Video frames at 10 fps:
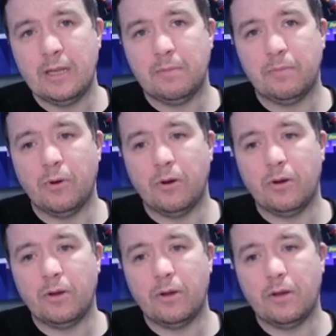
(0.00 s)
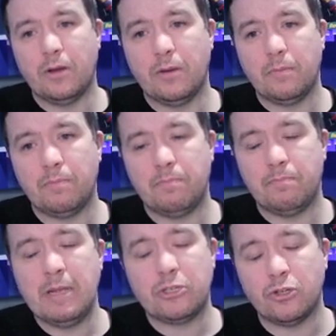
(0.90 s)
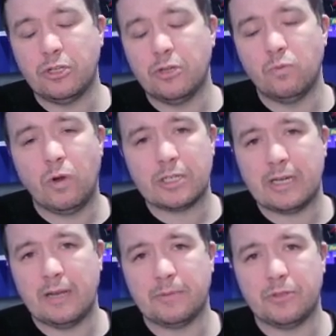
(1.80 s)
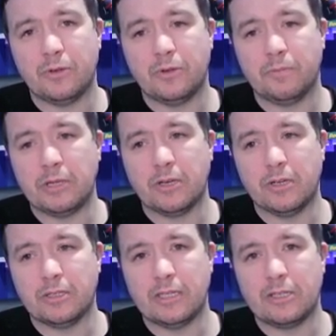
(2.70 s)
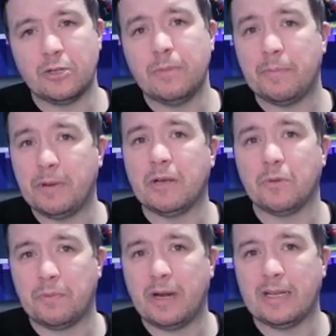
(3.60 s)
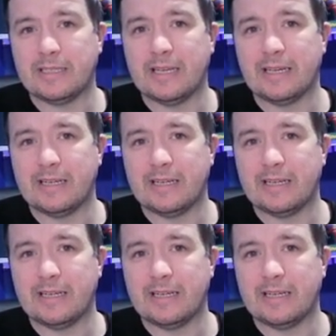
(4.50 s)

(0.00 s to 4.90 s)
But make sure you watch that episode because it's going to be a pretty good prize again. It's